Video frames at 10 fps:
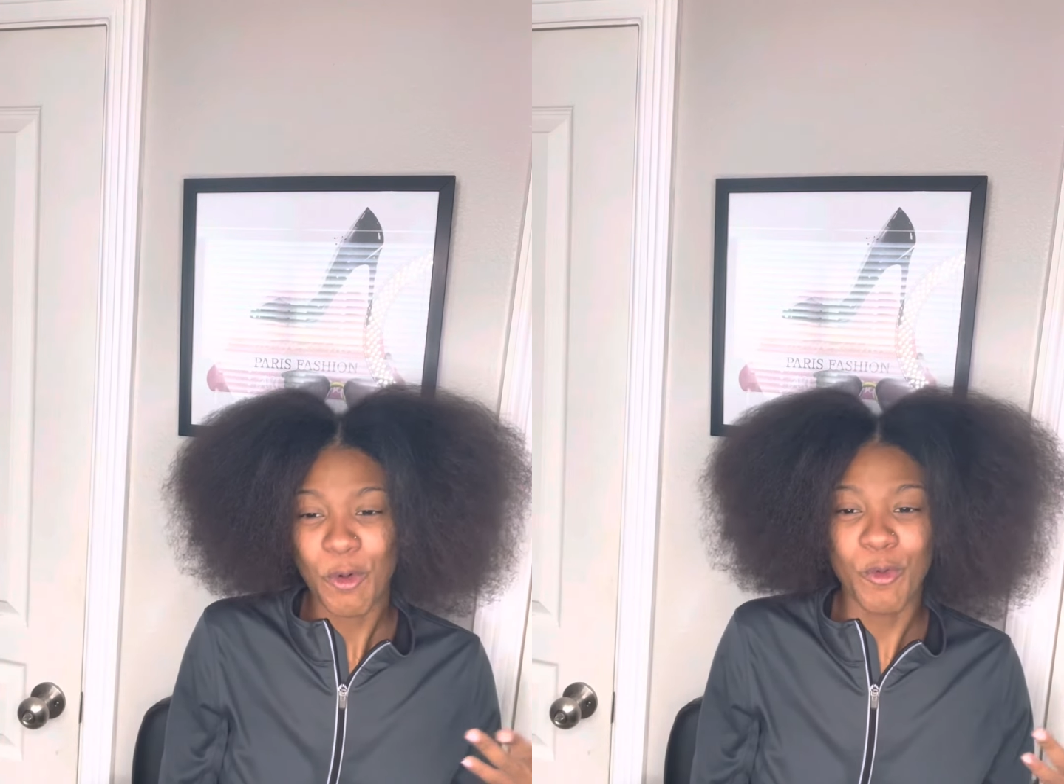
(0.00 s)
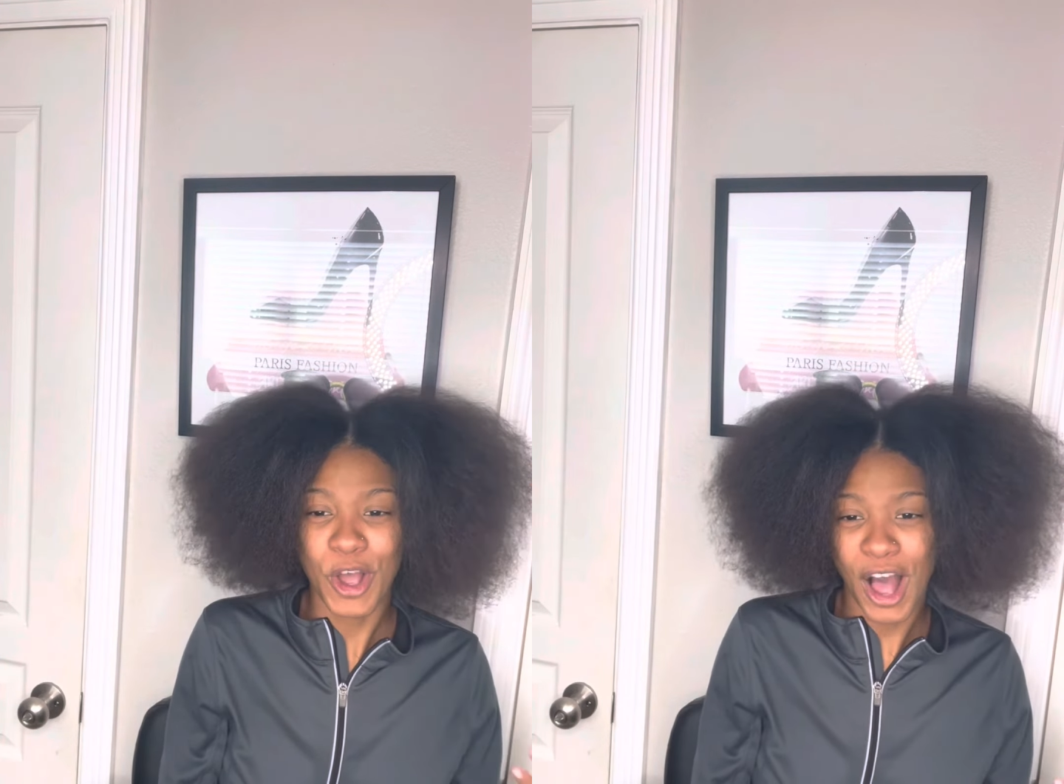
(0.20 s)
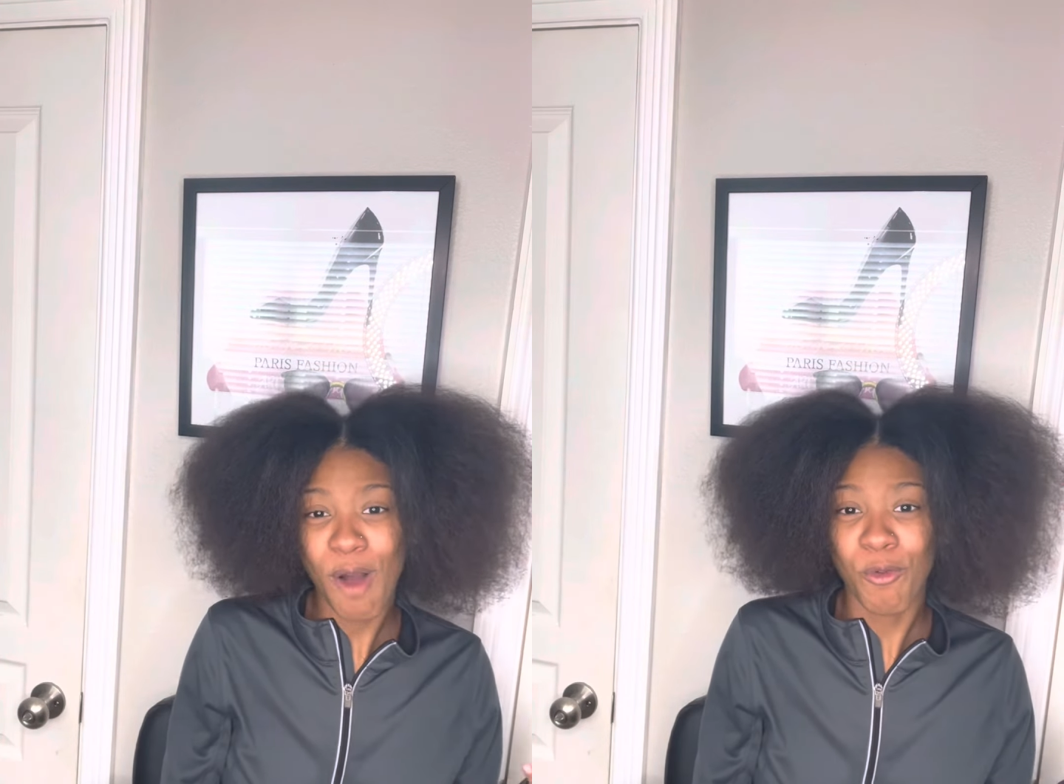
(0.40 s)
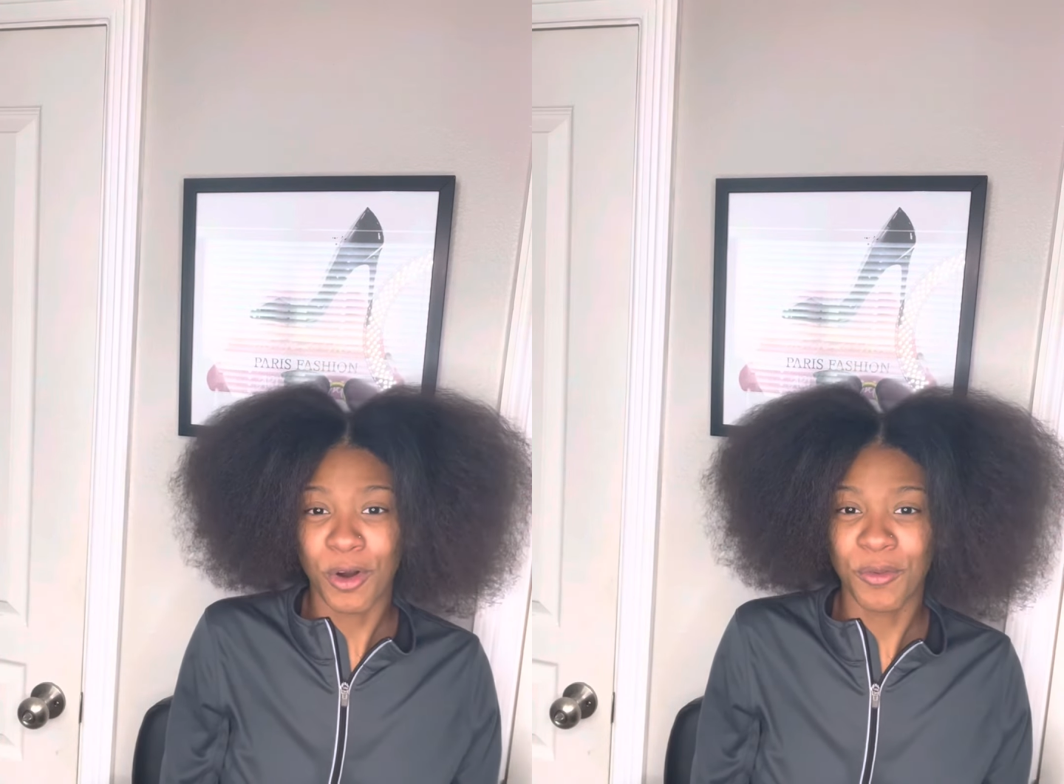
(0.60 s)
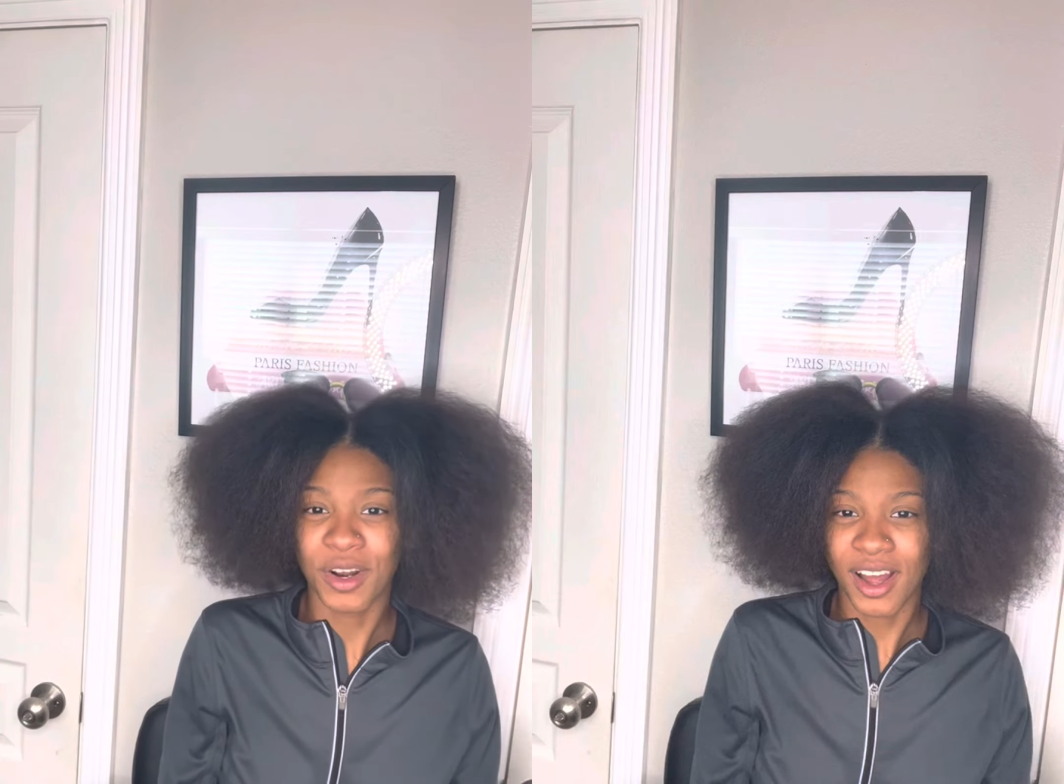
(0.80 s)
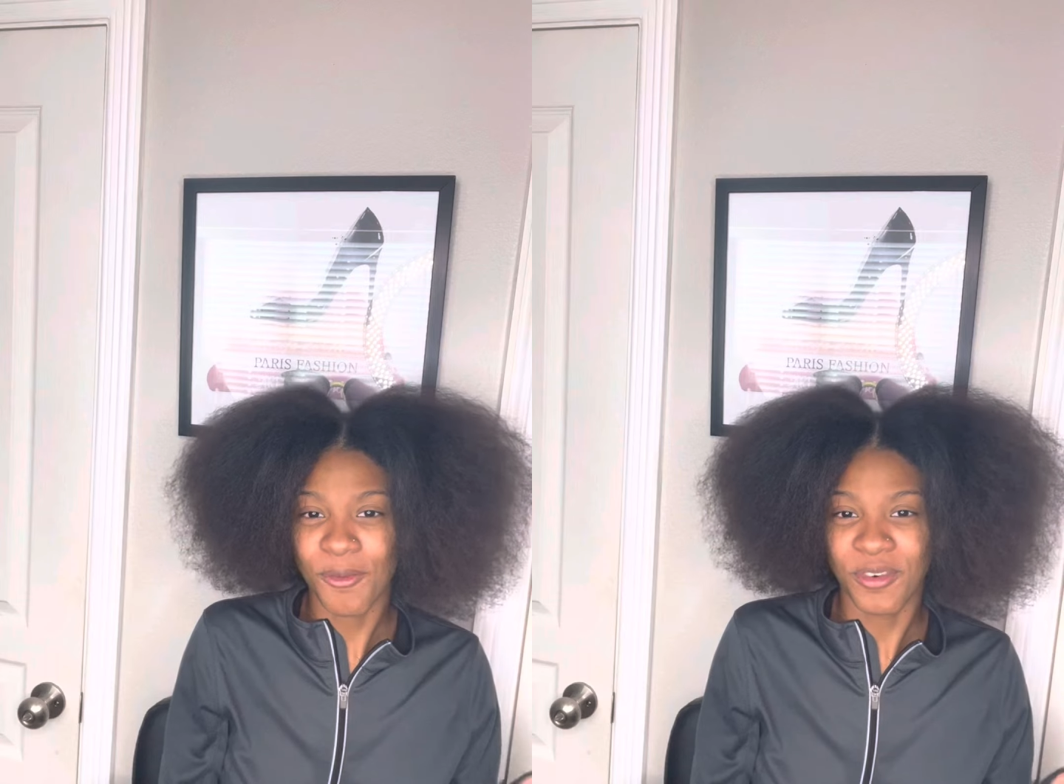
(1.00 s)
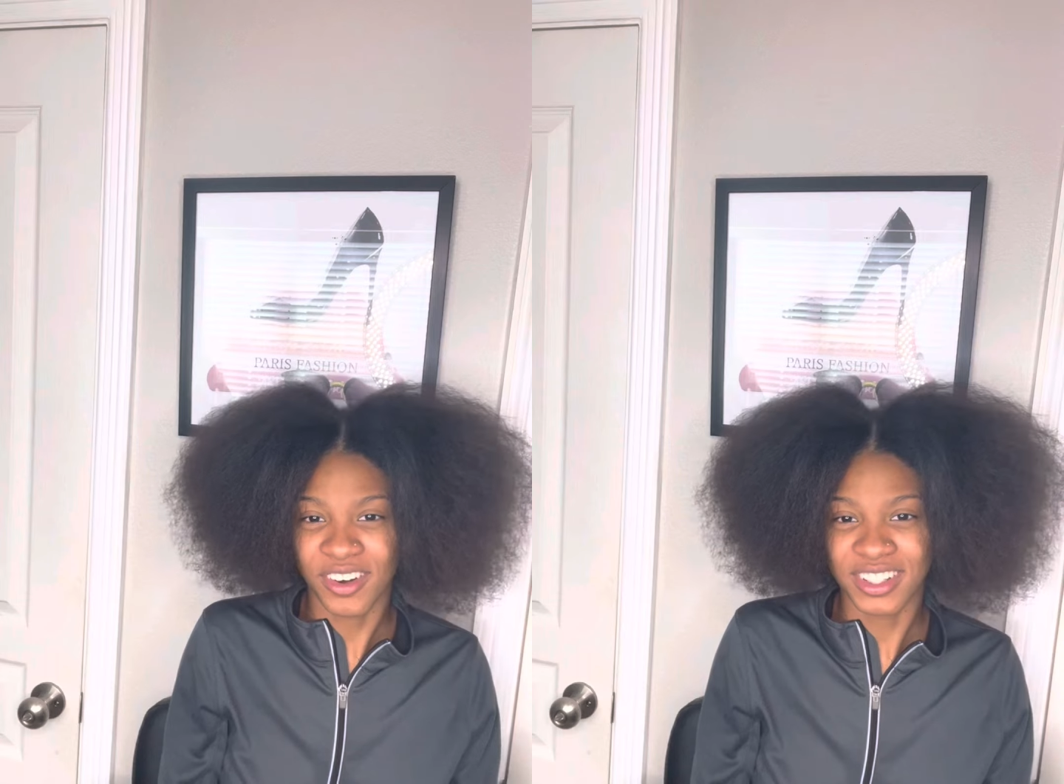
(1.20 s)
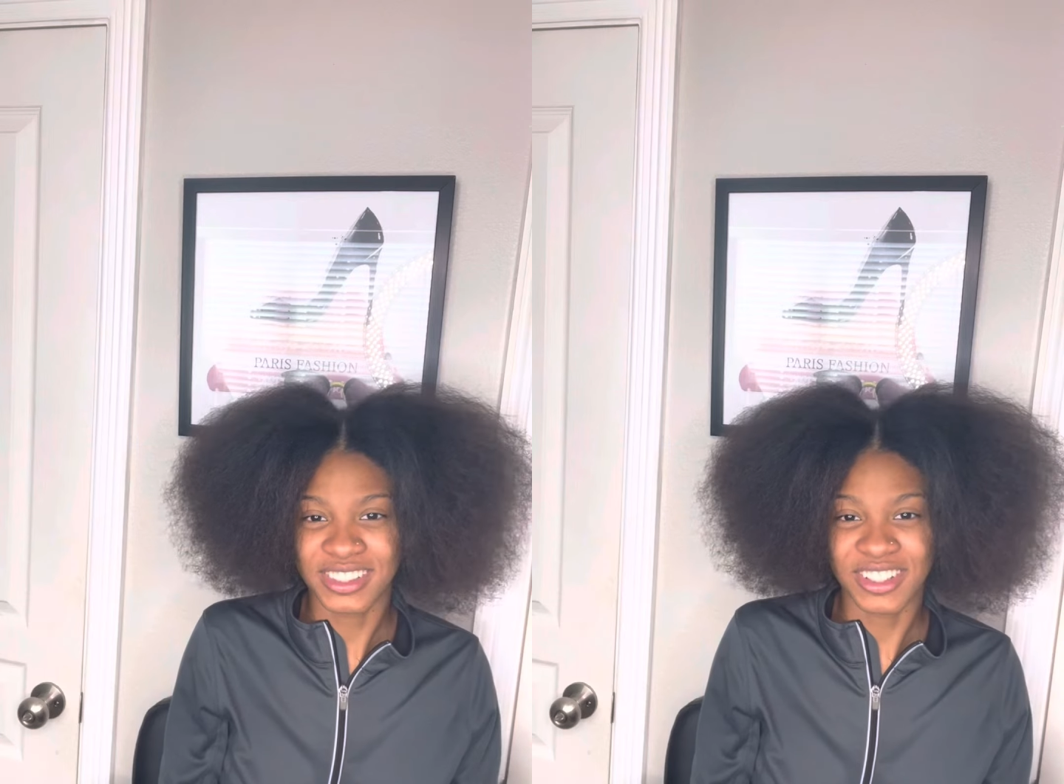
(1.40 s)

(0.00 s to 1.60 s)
well, I want what I want.